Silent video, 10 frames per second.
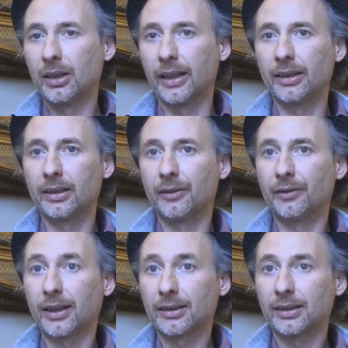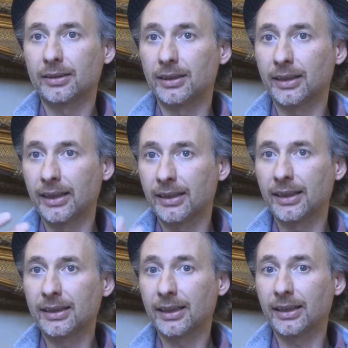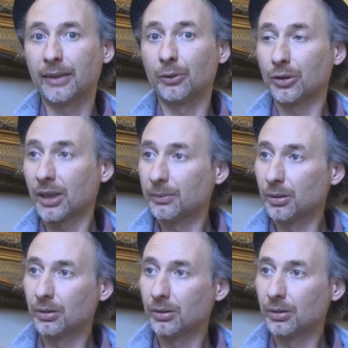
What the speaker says: and the fact that they exist and I was